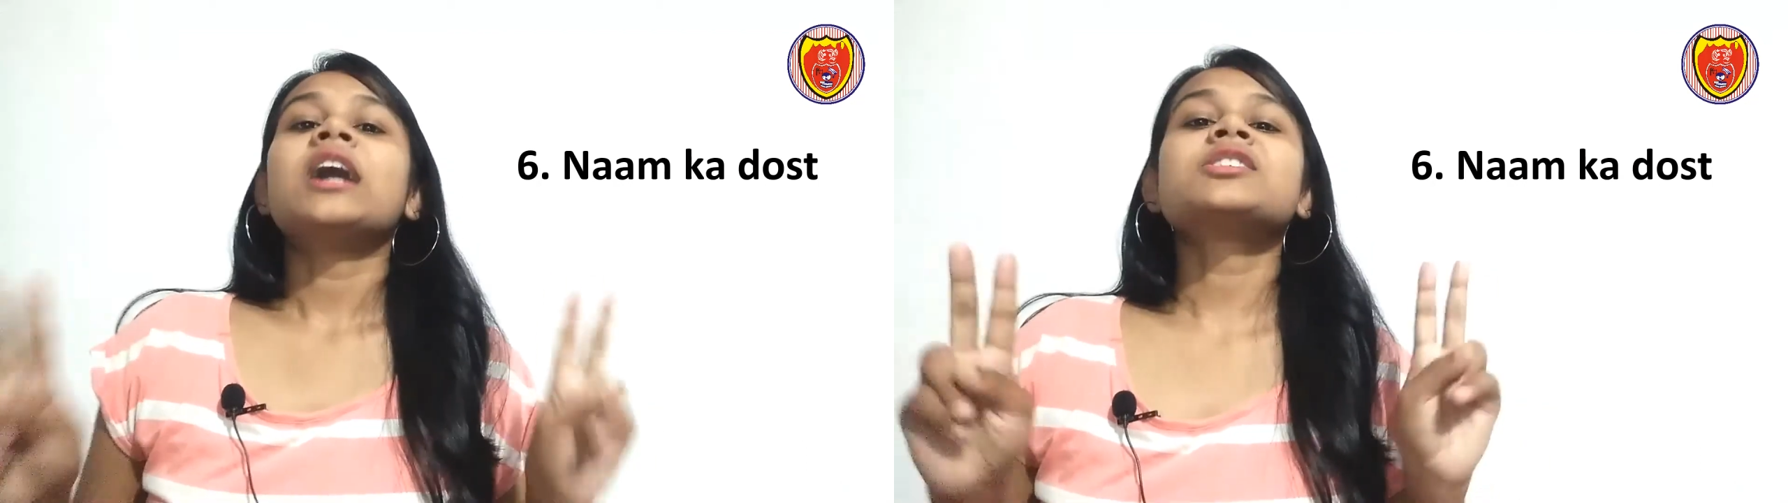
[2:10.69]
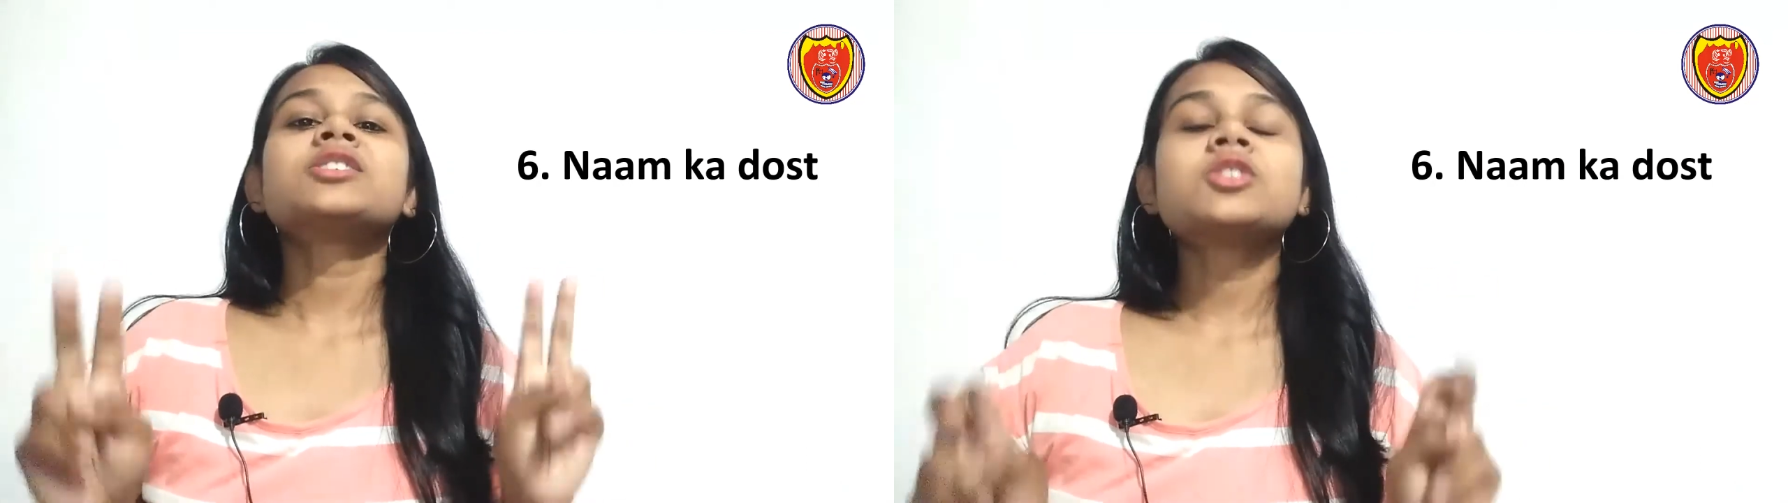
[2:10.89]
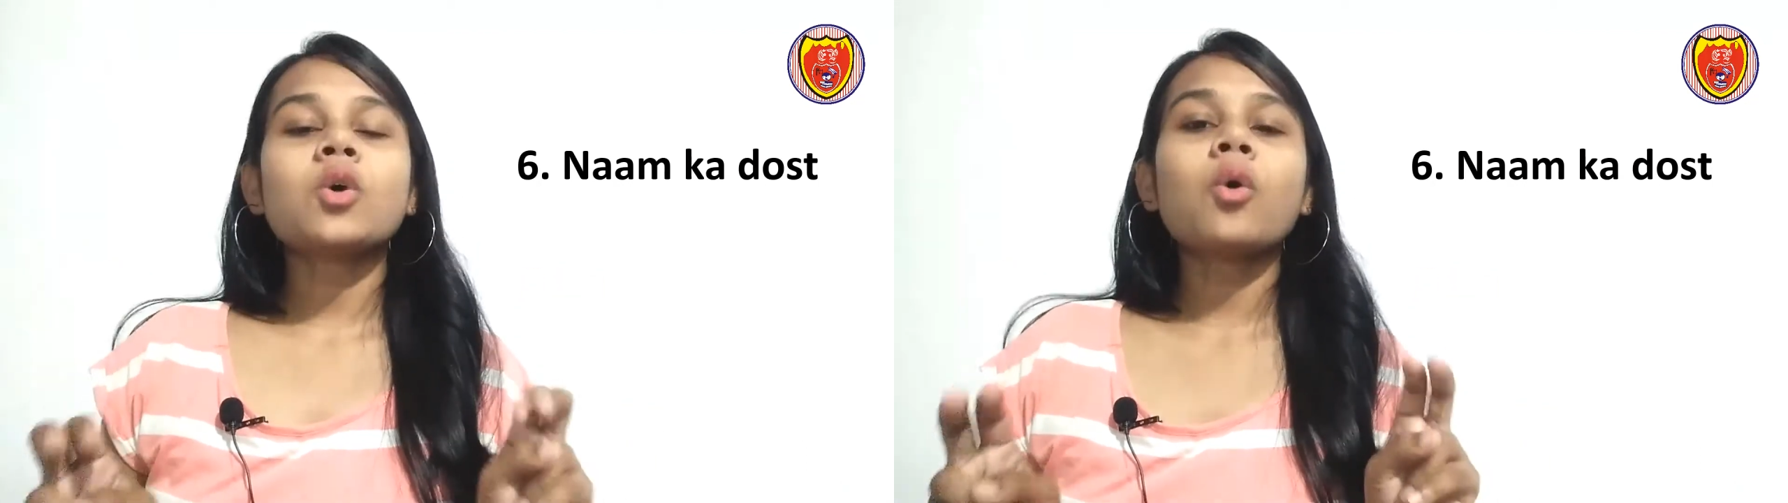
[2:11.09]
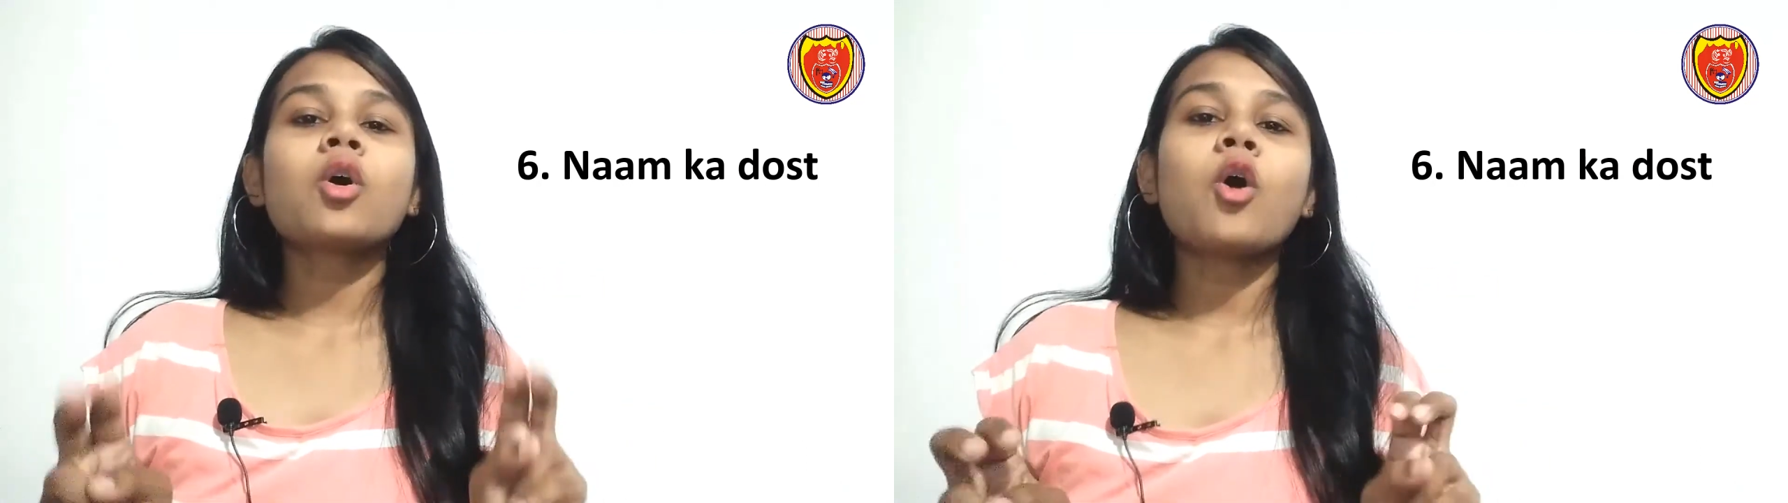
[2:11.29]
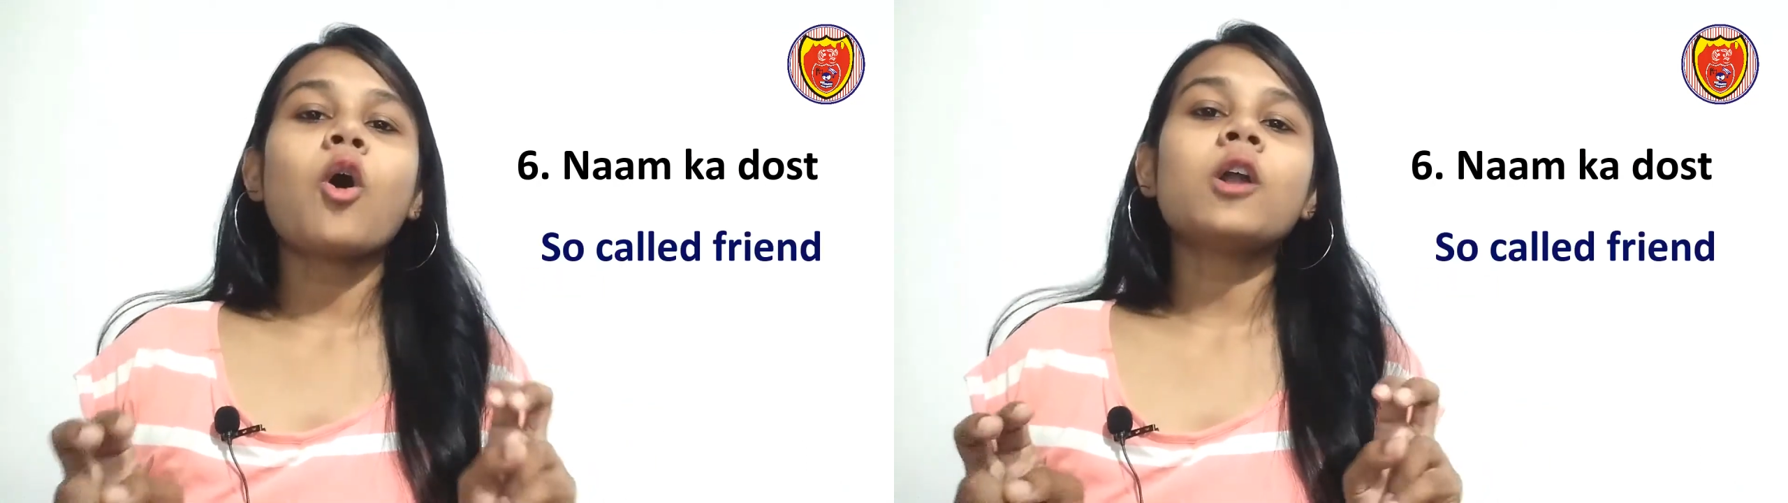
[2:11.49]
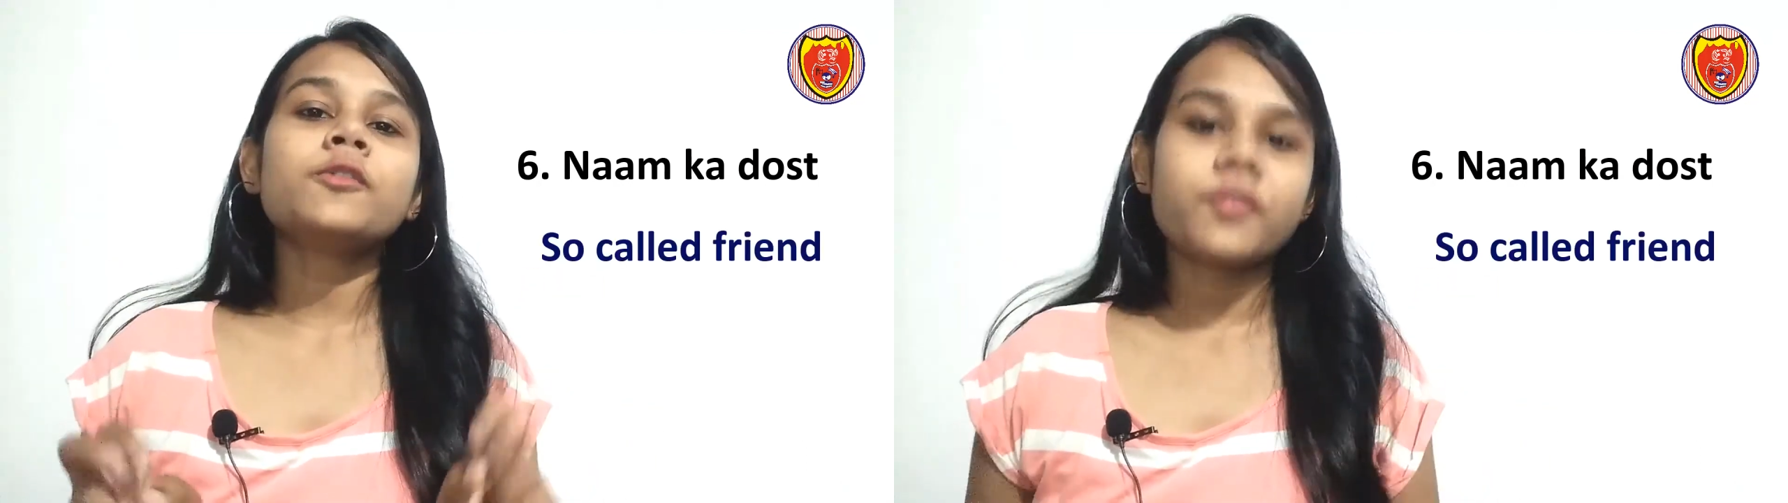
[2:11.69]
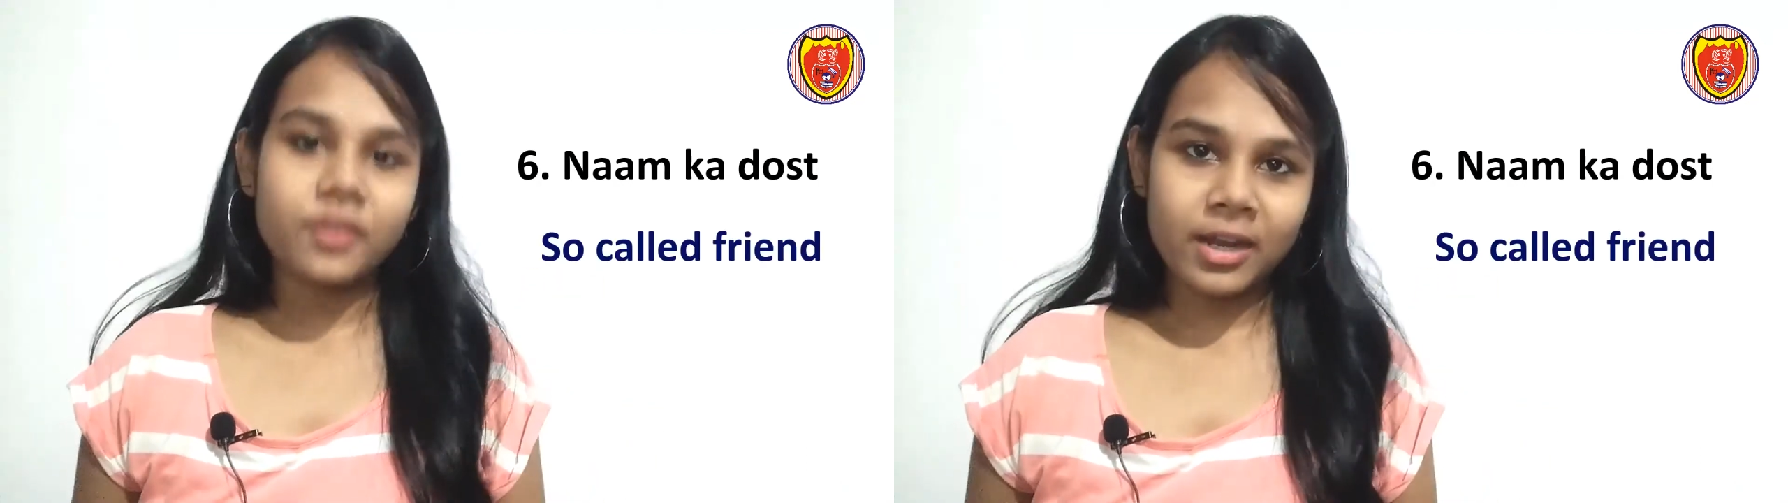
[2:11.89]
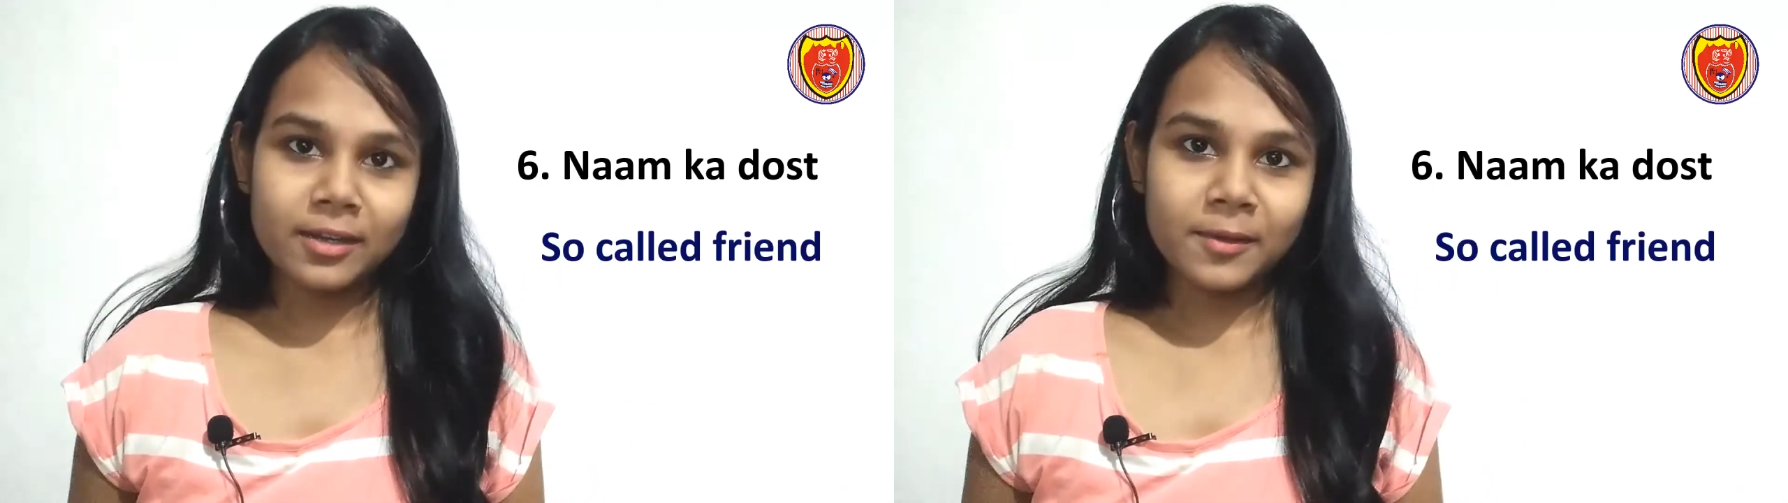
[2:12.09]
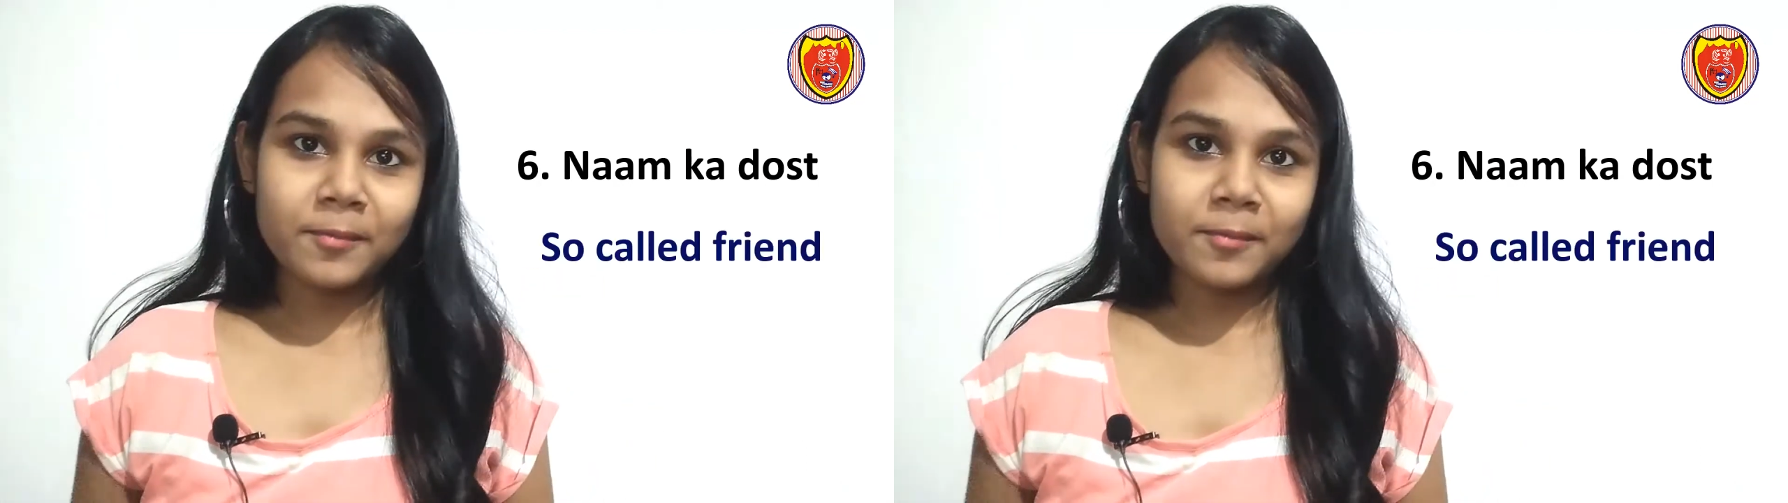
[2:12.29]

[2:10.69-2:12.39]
a so-called friend,